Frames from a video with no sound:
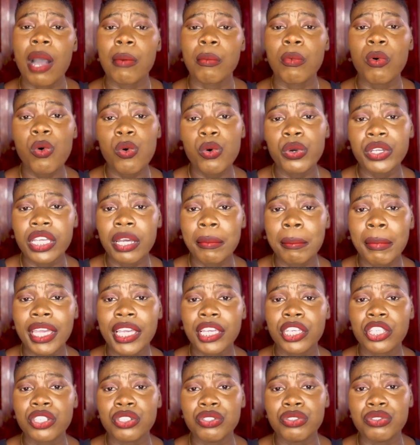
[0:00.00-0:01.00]
Who you
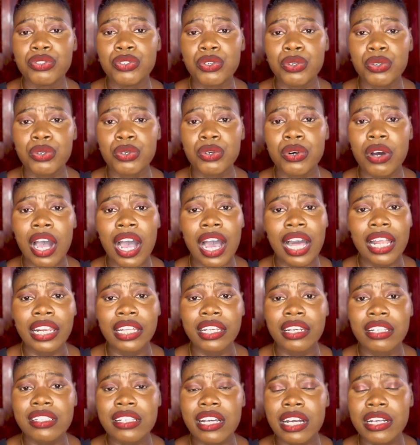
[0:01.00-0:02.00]
make do all of
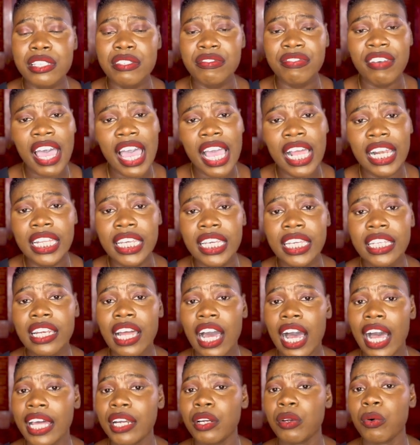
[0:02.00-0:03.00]
the tax filing
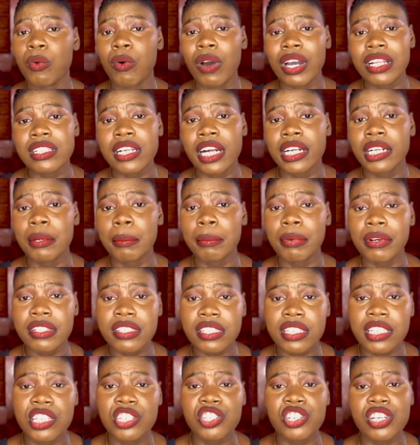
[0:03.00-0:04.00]
and what are the
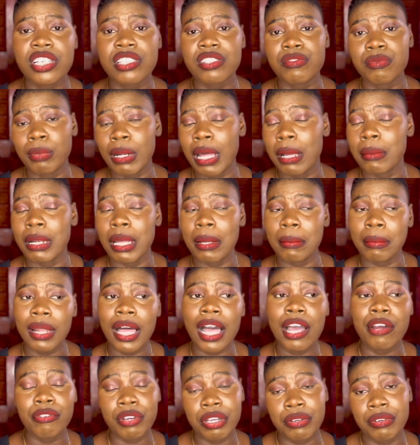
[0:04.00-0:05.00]
procedures, blah, blah,
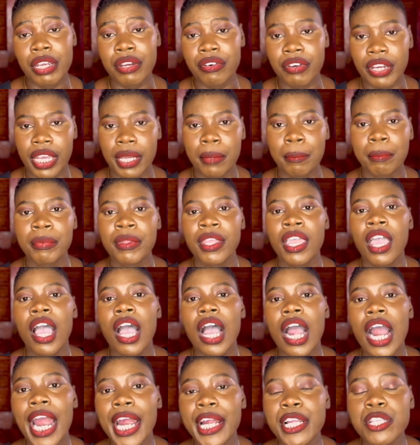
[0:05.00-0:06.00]
blah, All
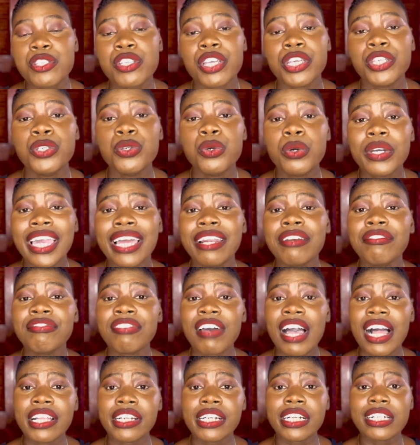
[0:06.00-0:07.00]
right, so you can
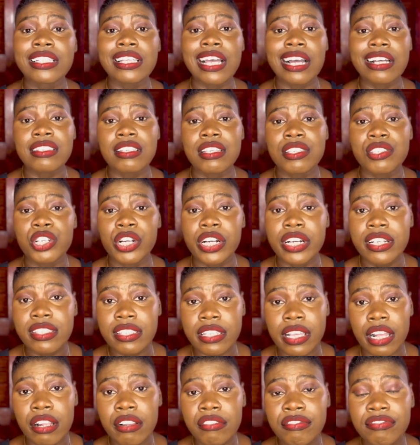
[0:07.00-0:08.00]
file your taxes
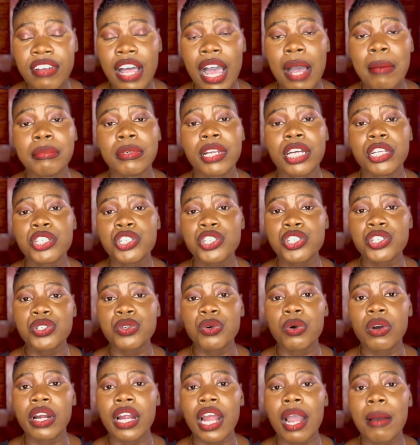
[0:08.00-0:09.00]
yourself. I'm not
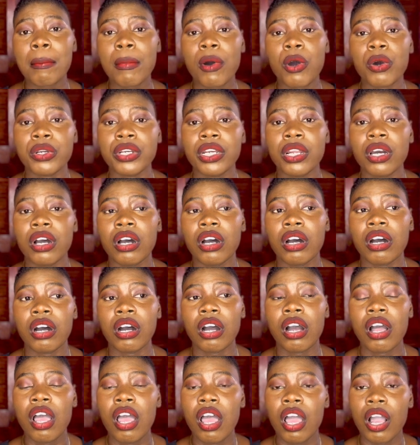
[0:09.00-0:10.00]
sure about
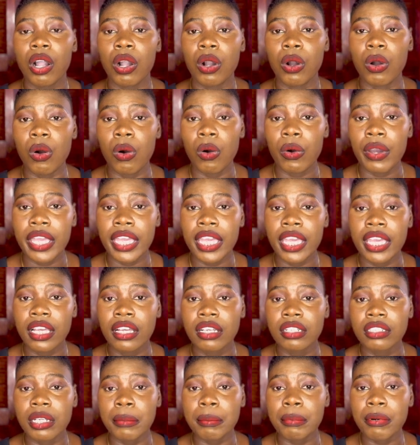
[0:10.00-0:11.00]

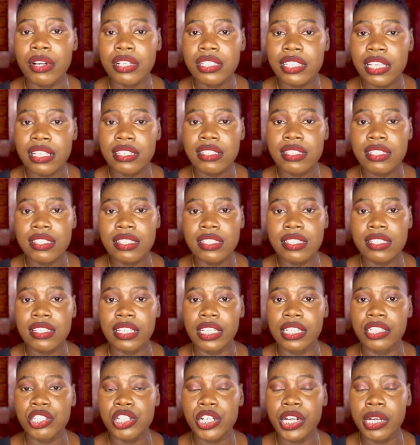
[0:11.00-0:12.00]
the process
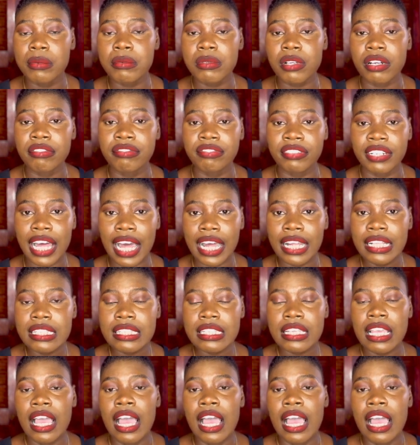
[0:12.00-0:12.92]
in terms of that.